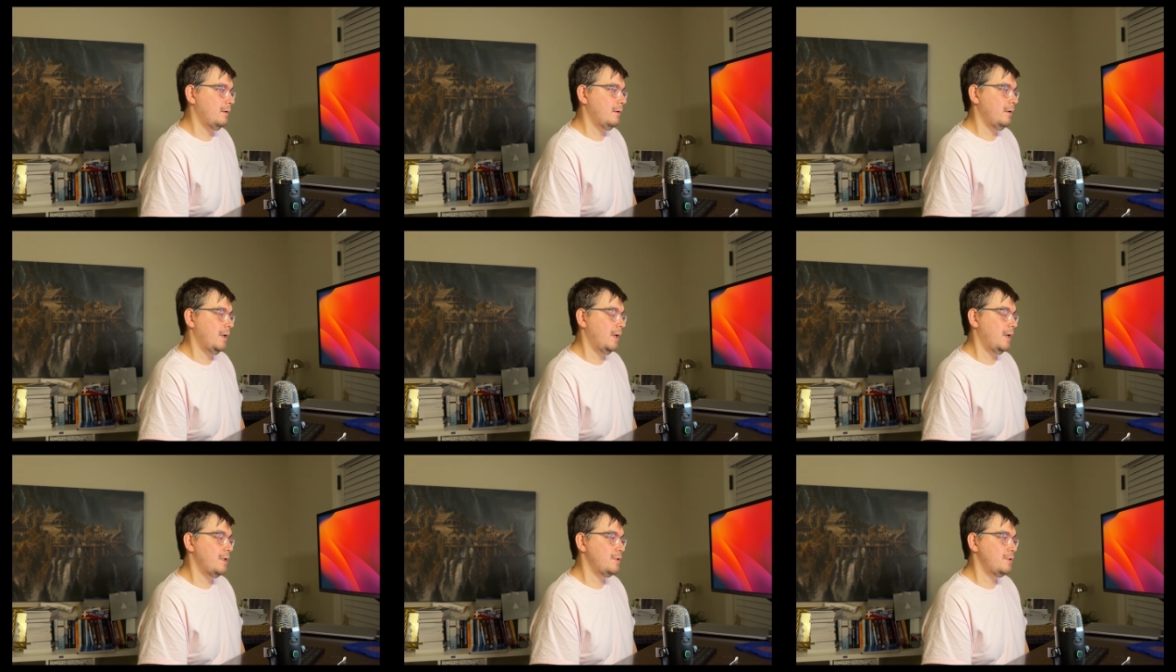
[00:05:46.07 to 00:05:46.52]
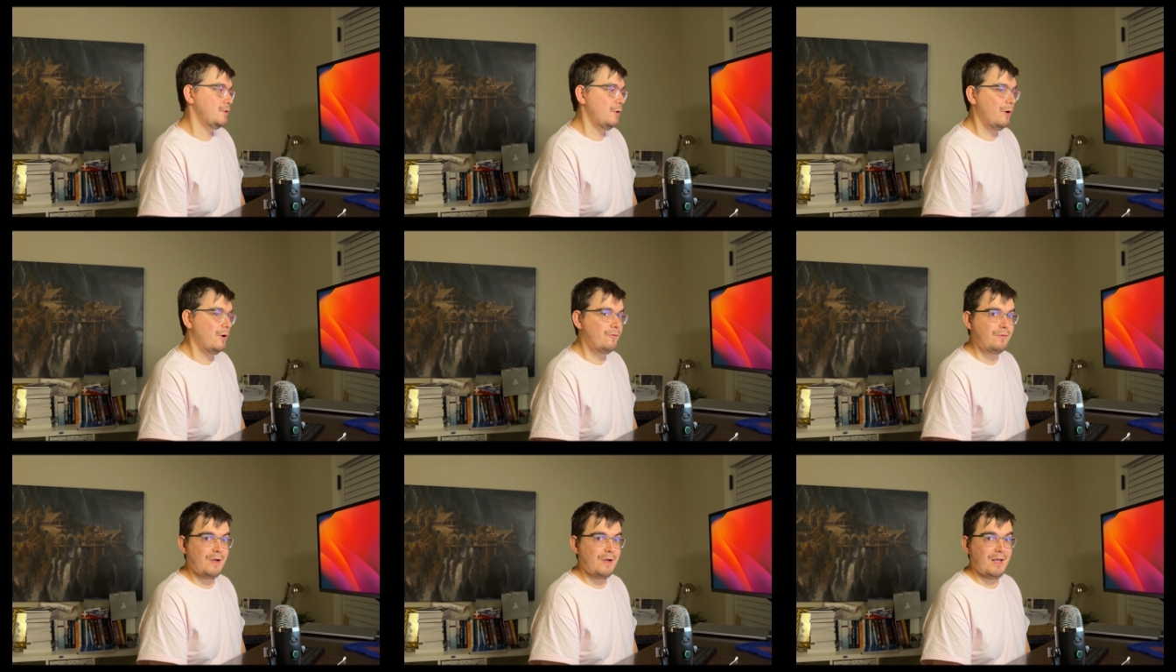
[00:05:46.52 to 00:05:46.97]

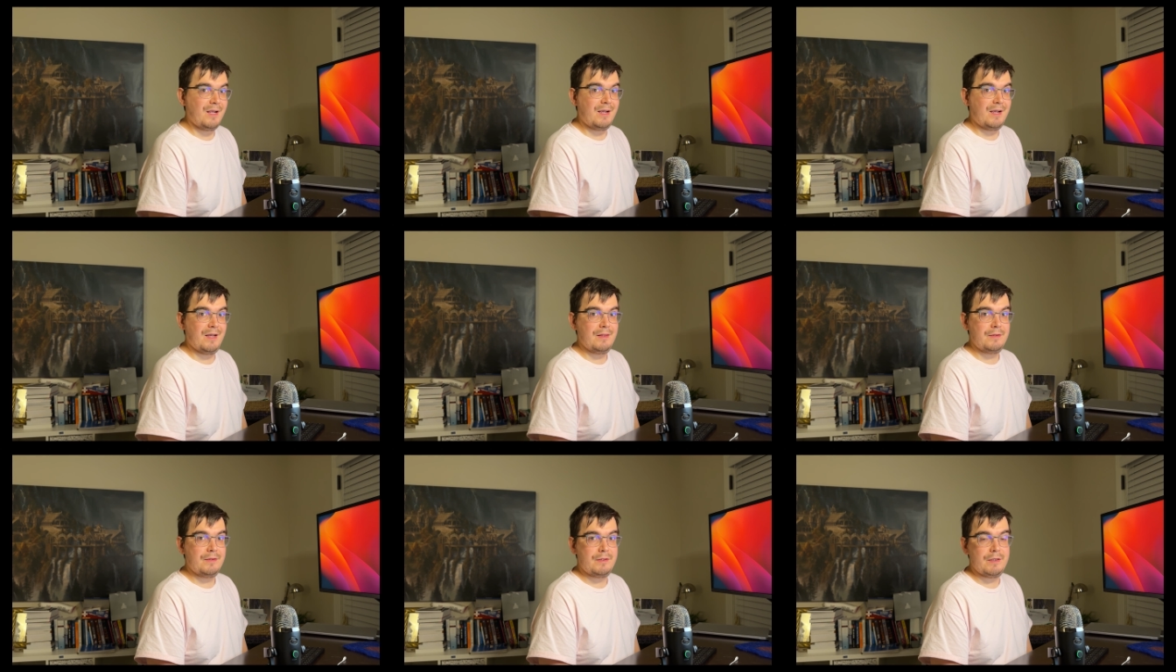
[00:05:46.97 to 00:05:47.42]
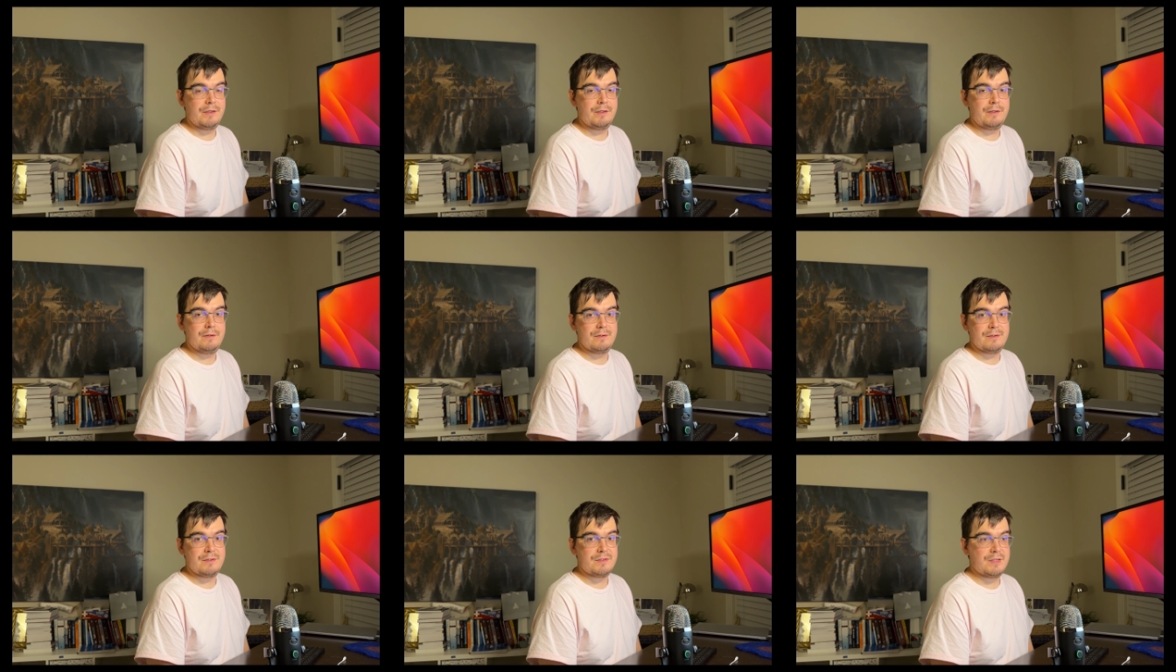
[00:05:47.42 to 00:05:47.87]
resolve a
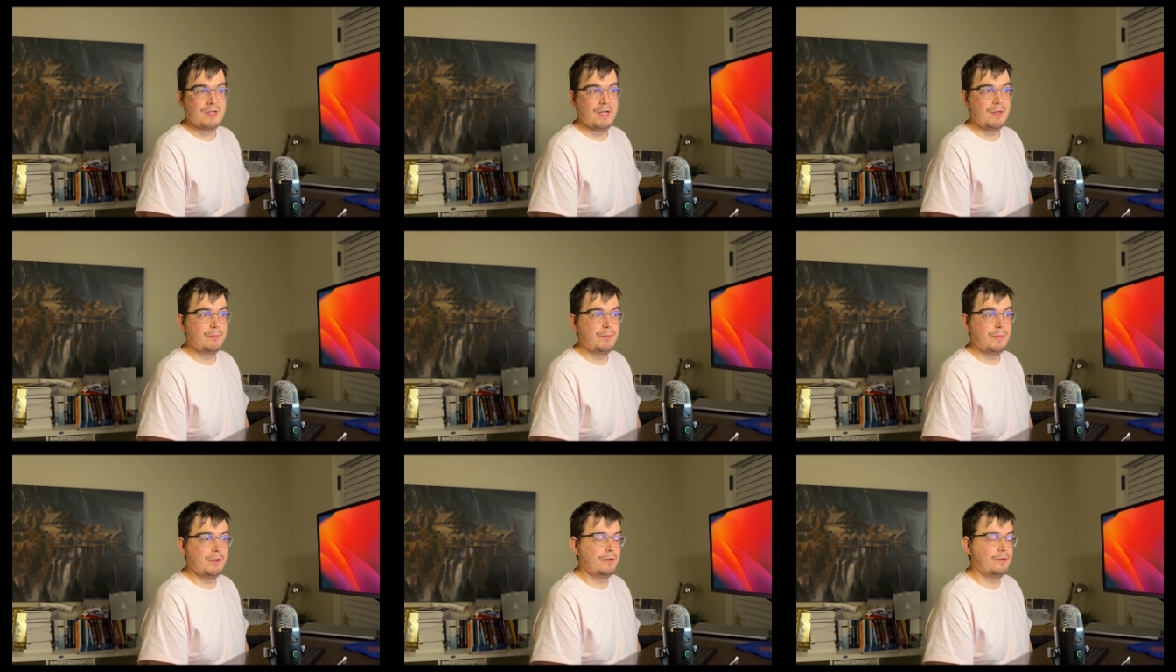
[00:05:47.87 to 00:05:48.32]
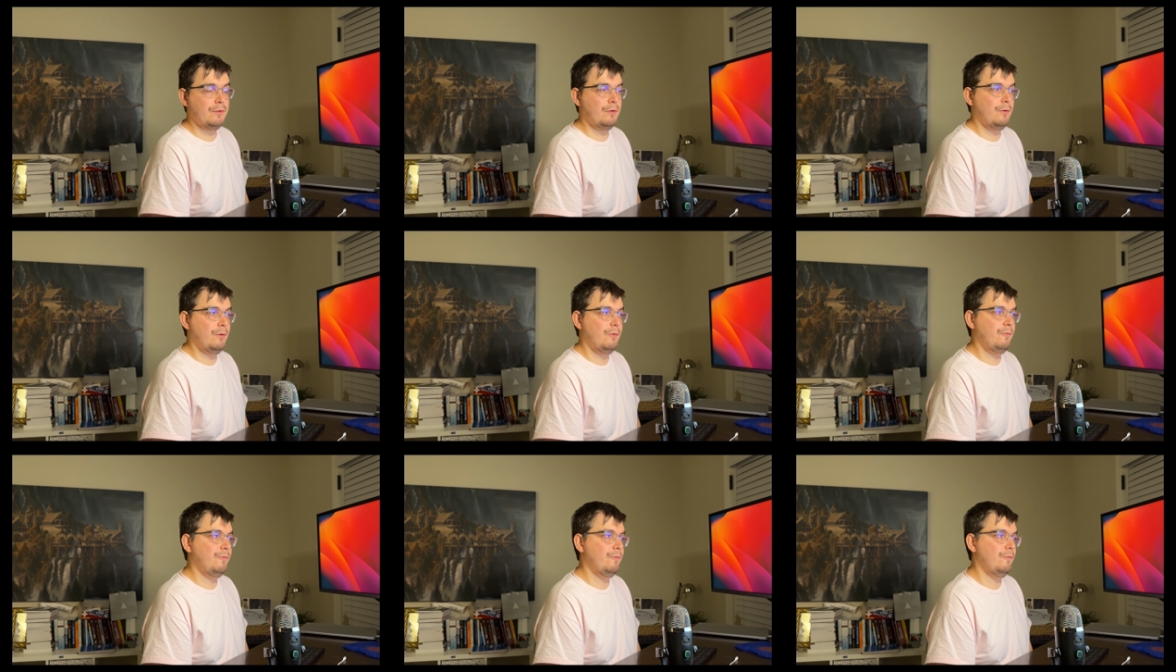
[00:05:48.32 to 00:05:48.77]
contiguous segment
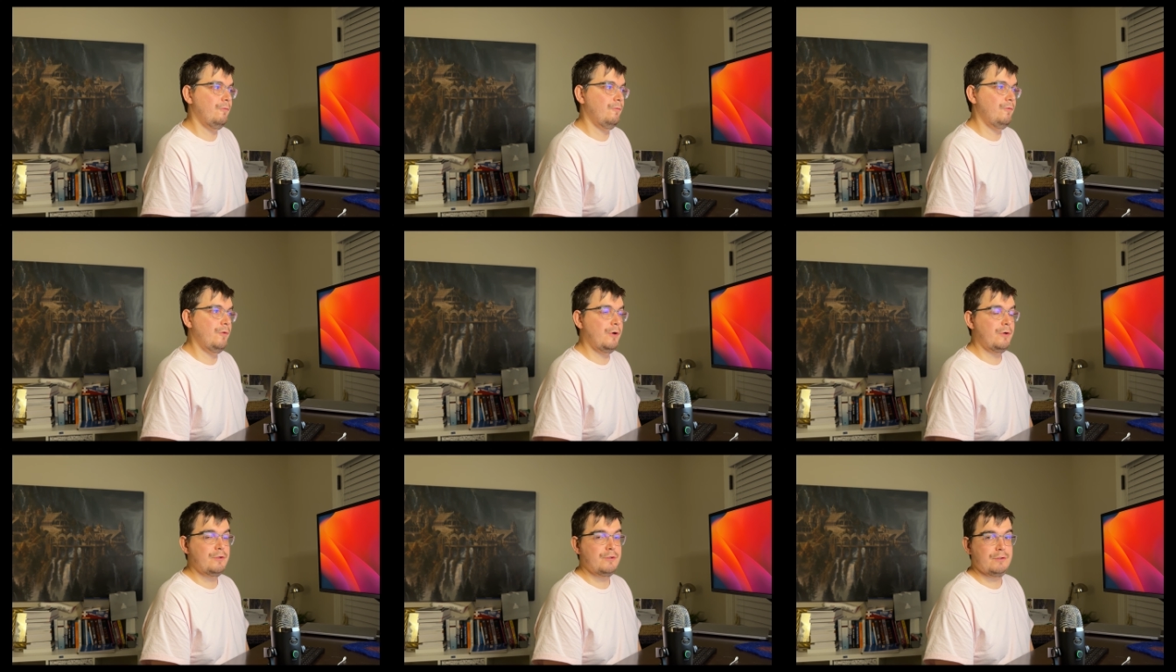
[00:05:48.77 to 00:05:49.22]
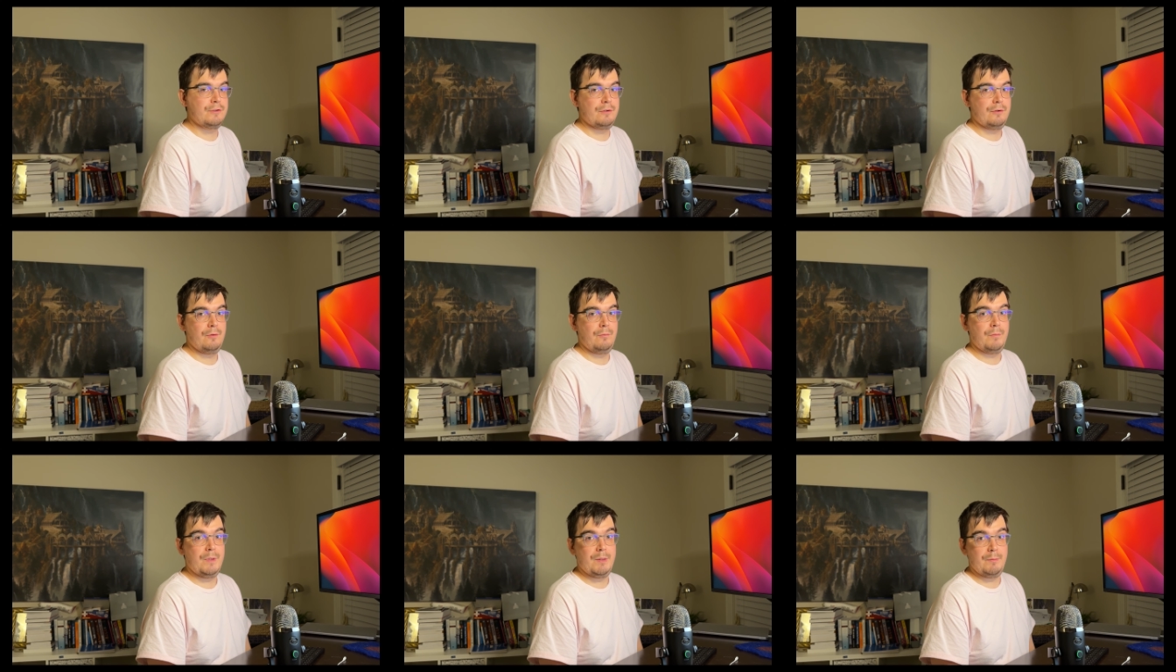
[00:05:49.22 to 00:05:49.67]
of
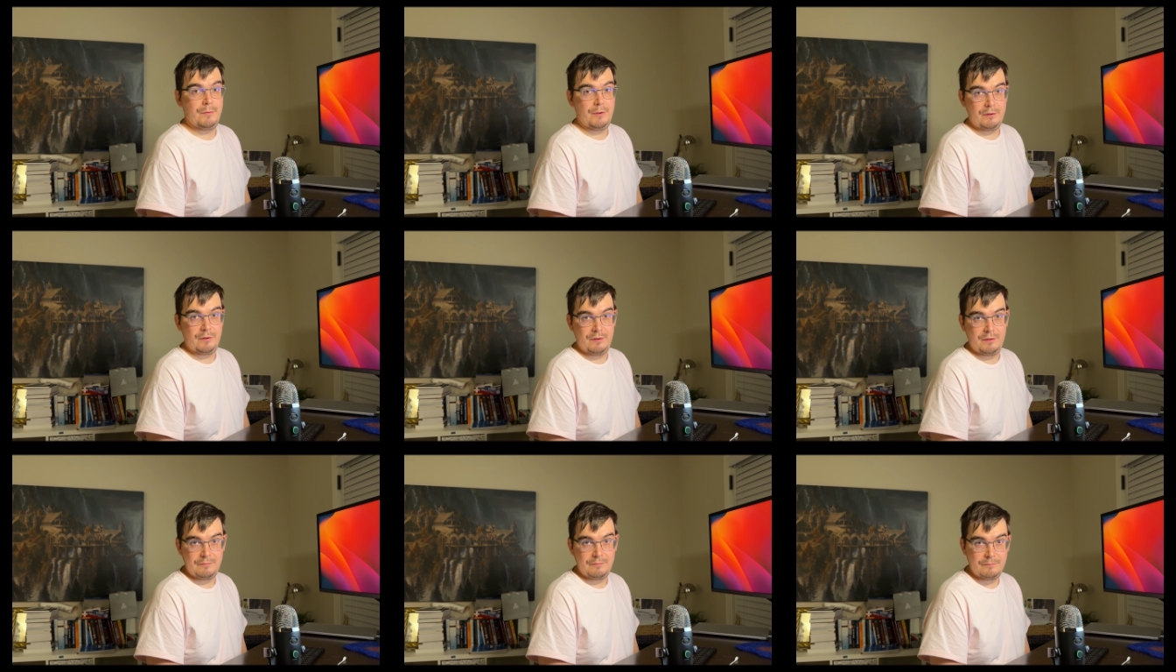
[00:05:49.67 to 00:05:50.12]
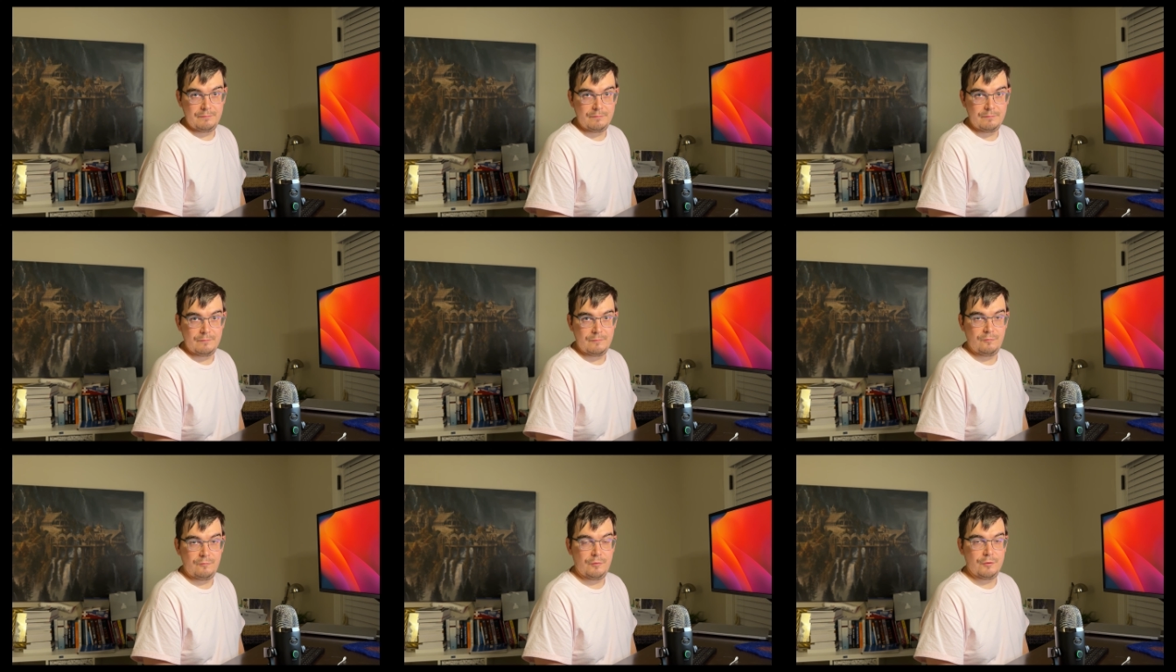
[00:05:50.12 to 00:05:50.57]
virtual memory
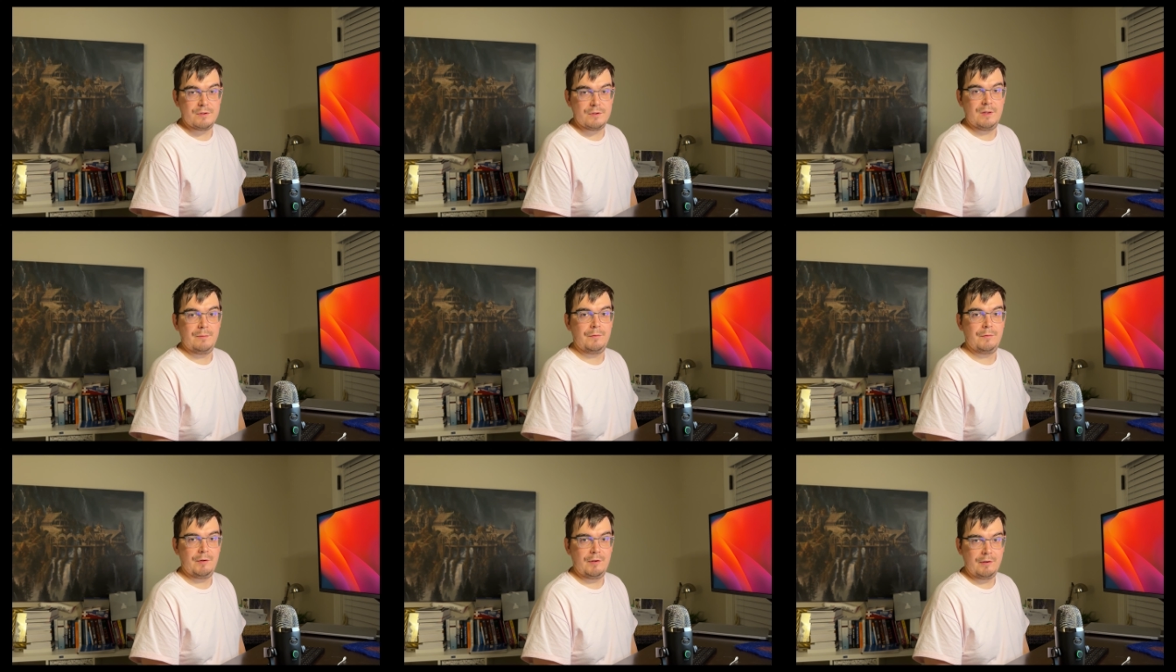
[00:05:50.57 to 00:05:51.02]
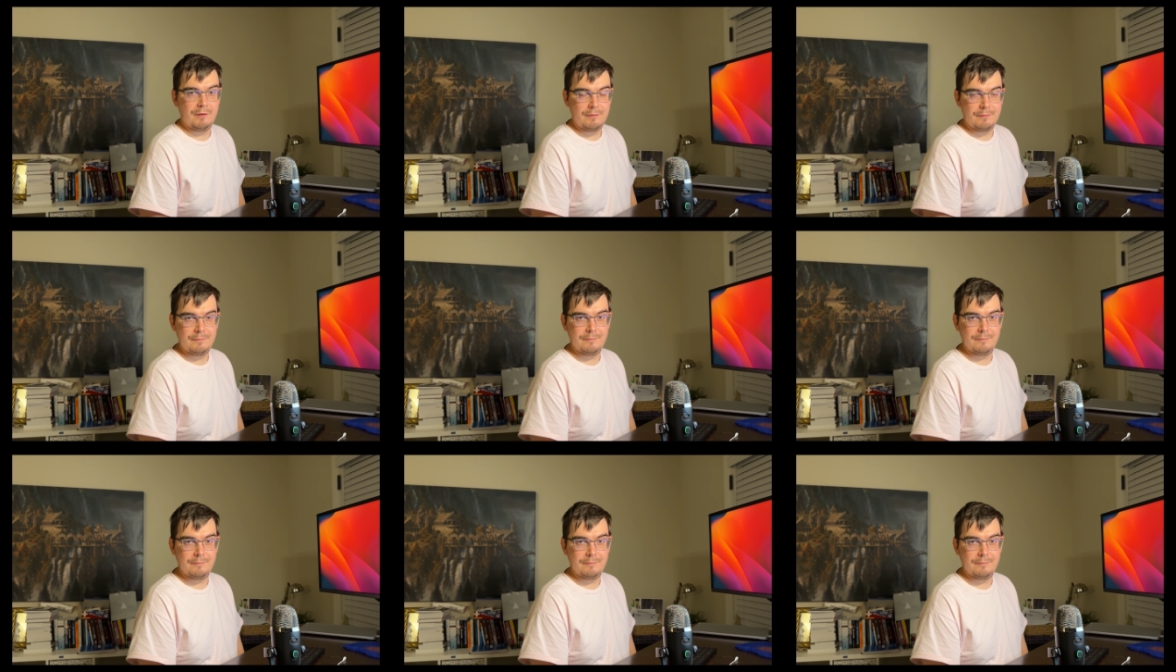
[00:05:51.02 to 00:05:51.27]
for something.